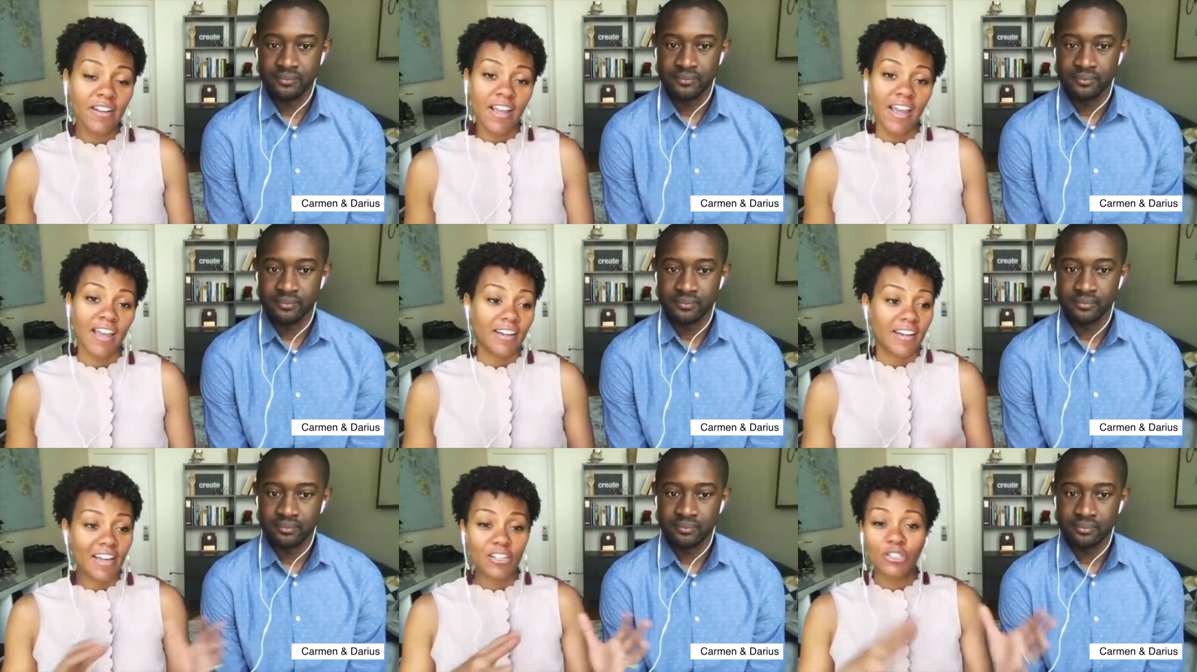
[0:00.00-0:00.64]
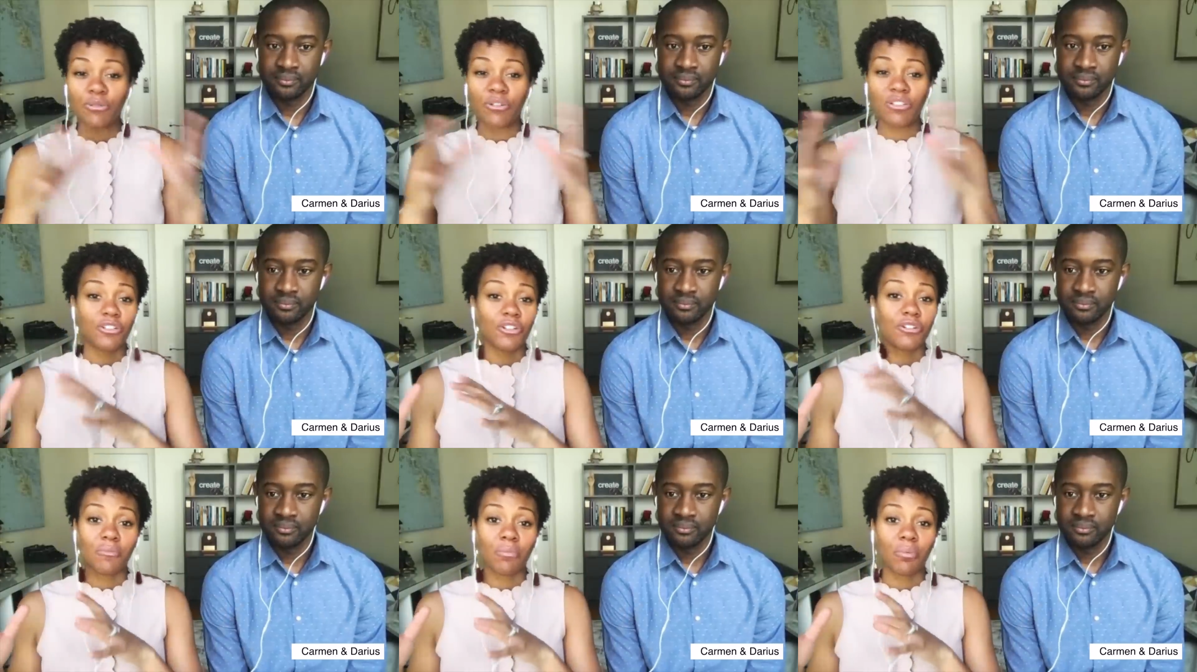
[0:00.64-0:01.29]
Speaker 1: and got to a certain
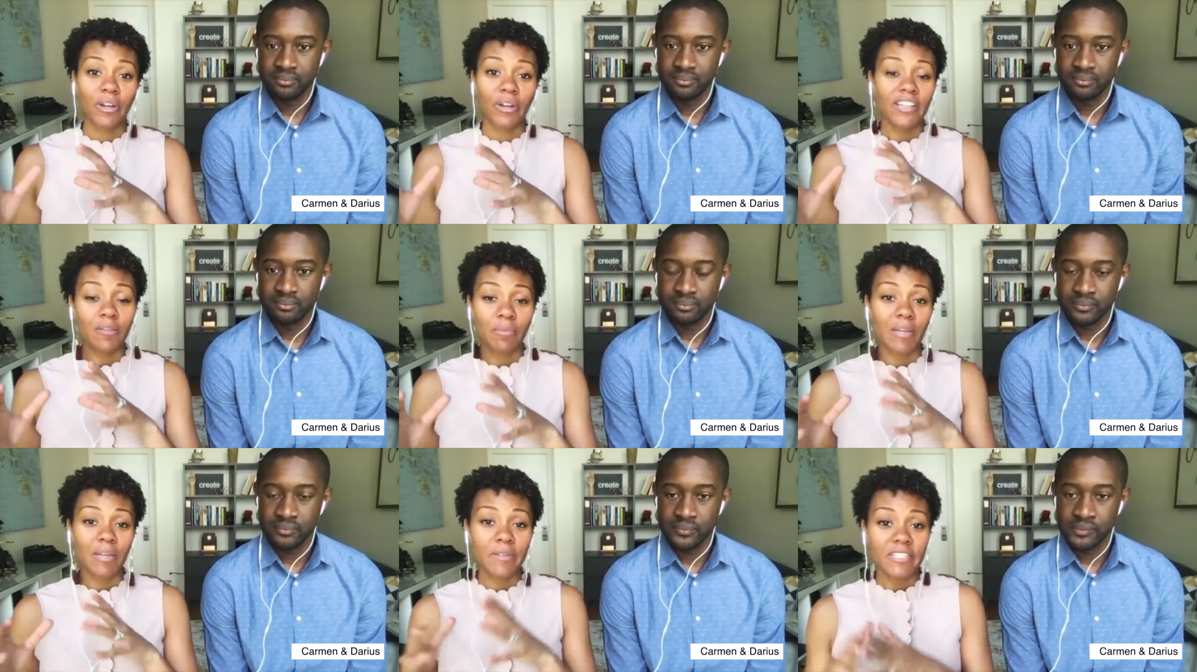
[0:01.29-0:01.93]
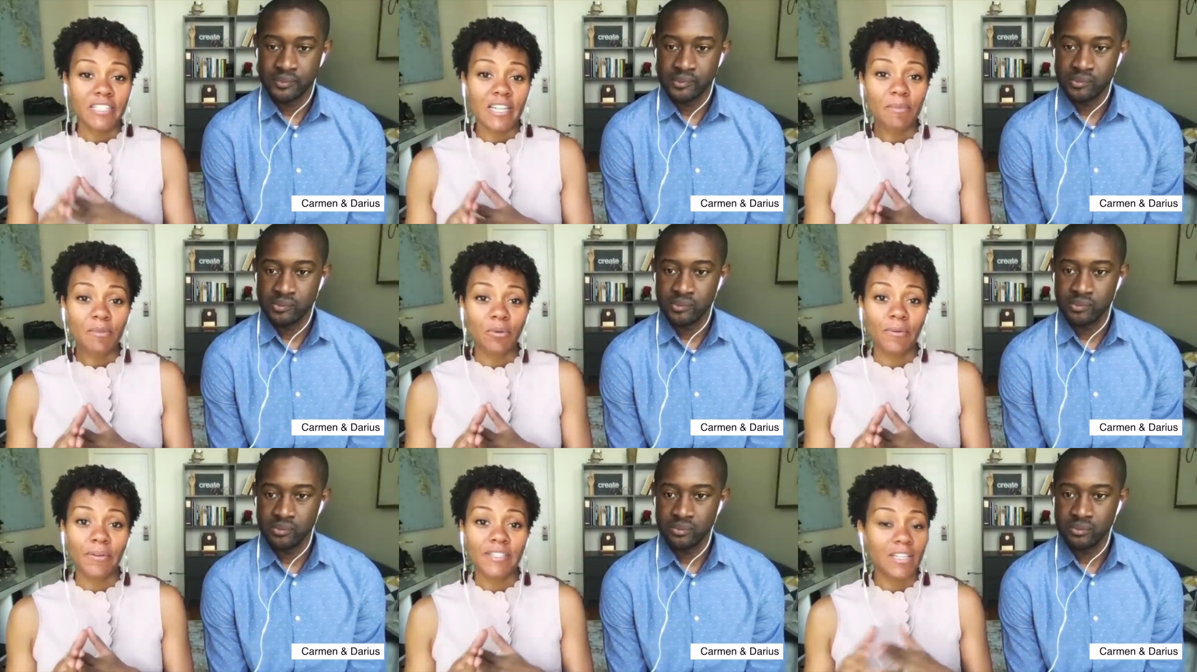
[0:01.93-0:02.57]
point in the baby steps where we
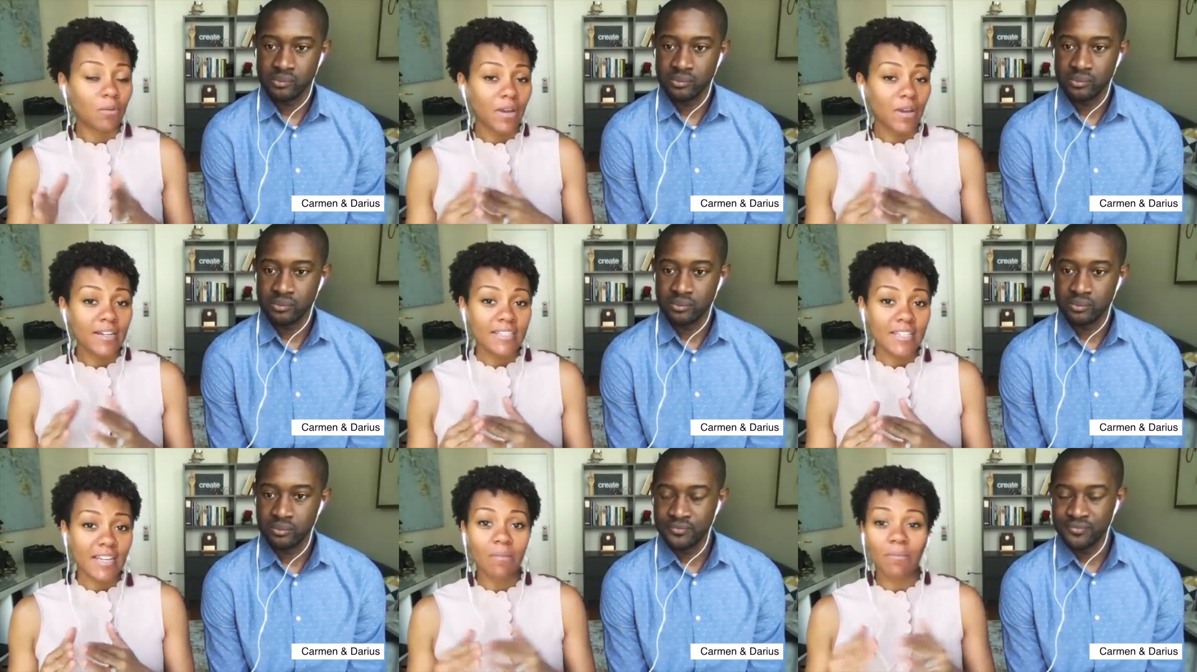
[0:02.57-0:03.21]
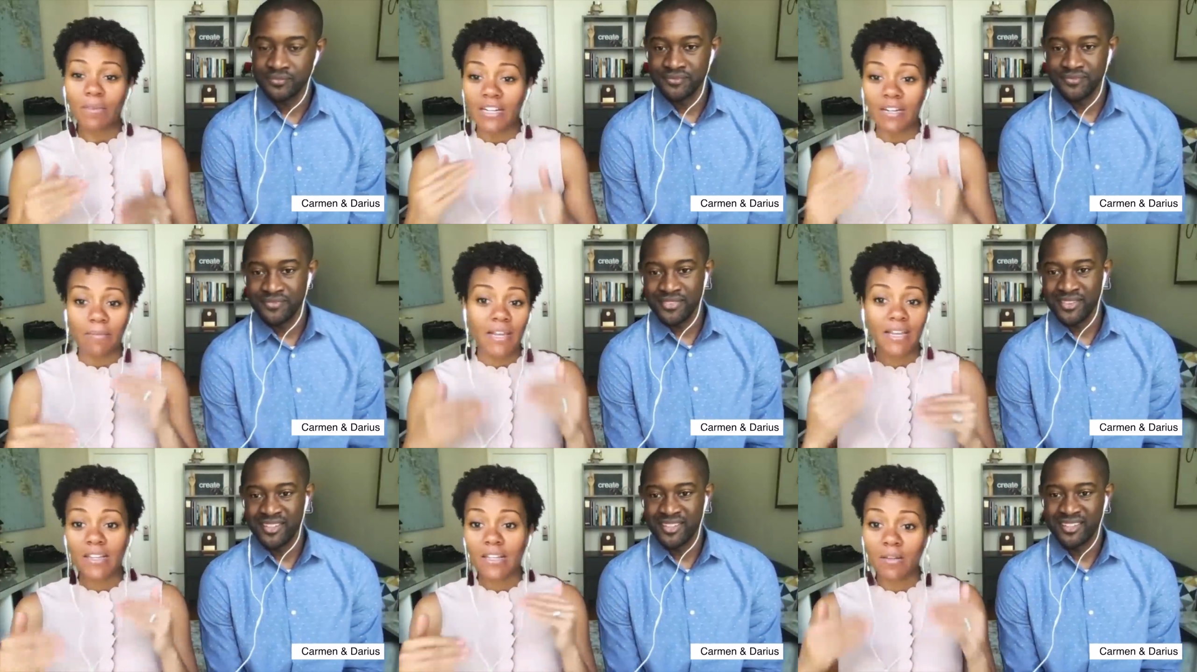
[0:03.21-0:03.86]
said, wait a second, we need to make a
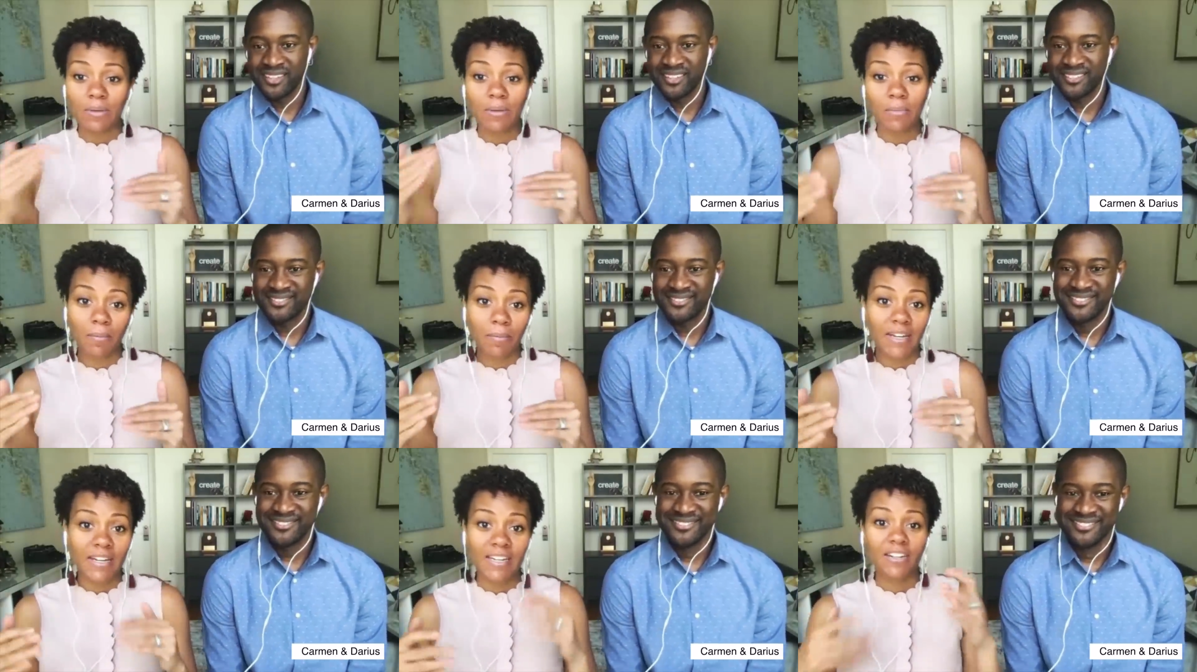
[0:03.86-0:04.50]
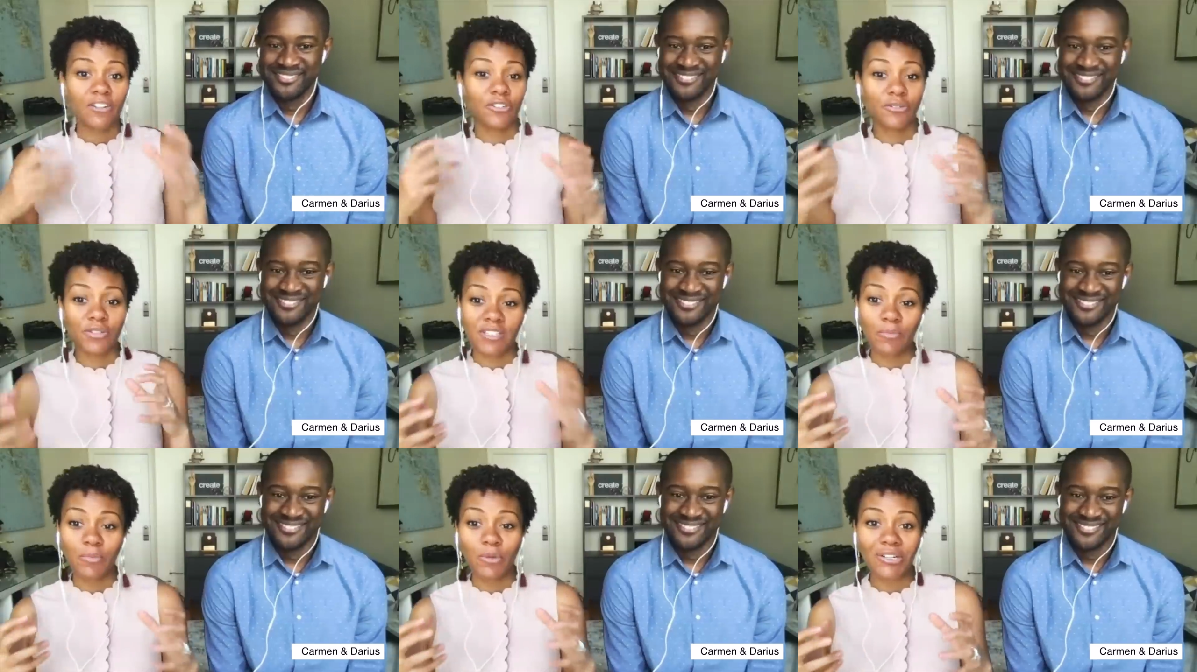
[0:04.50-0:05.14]
little bit more money or do this
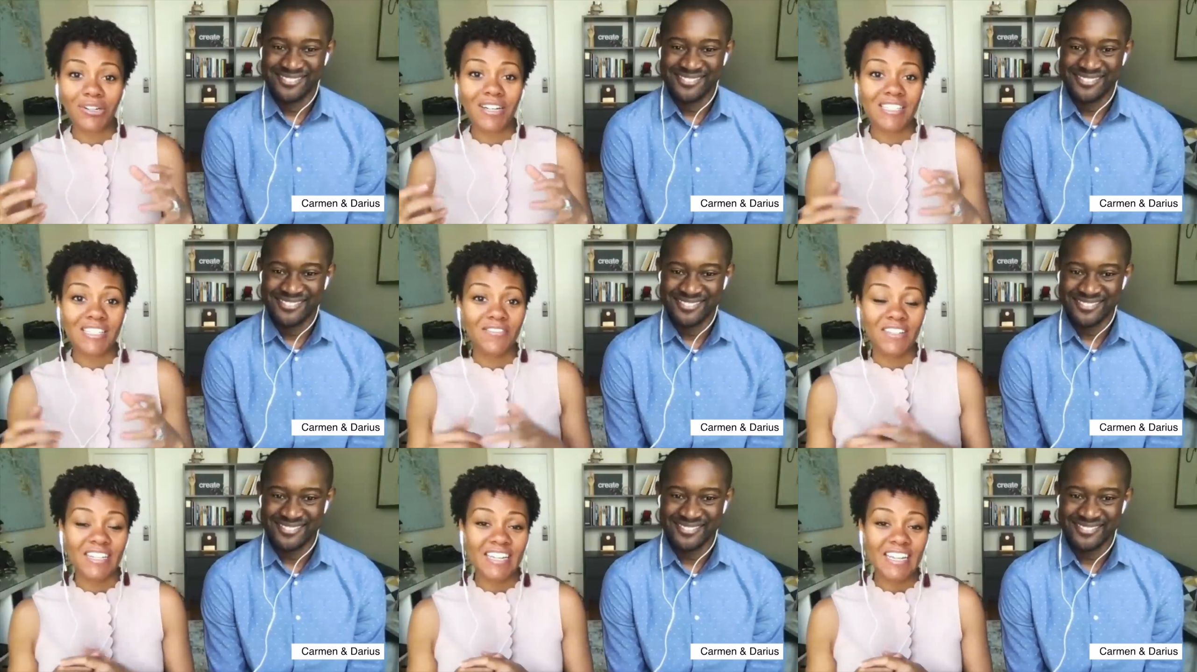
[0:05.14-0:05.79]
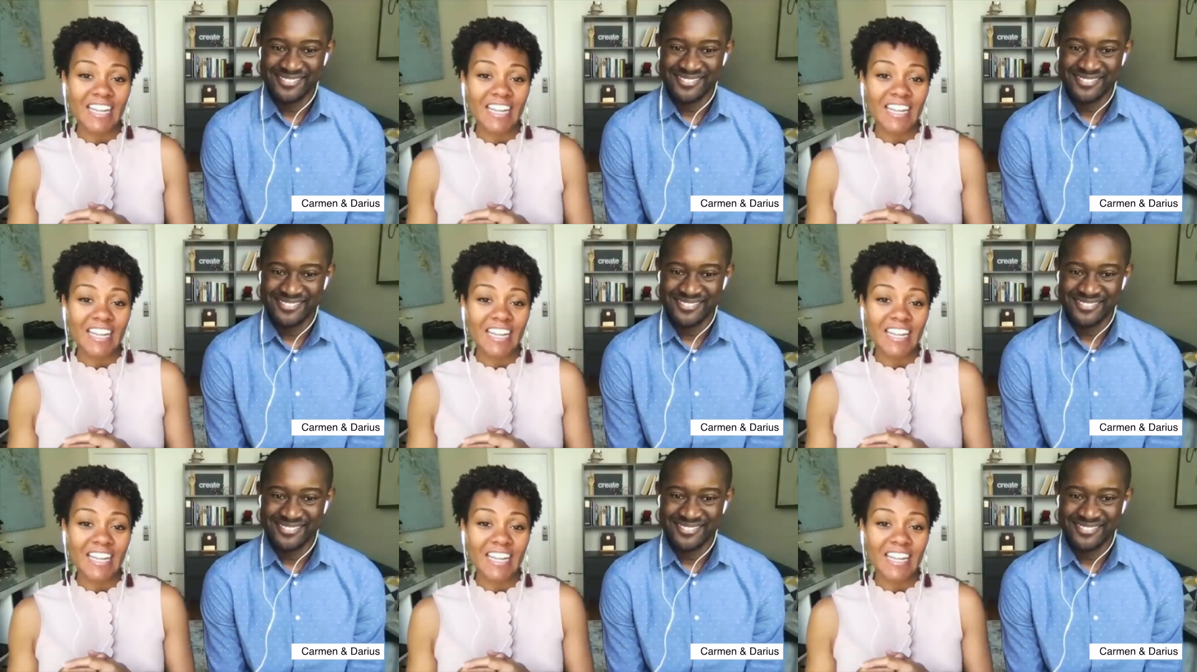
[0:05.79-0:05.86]
more aggressively.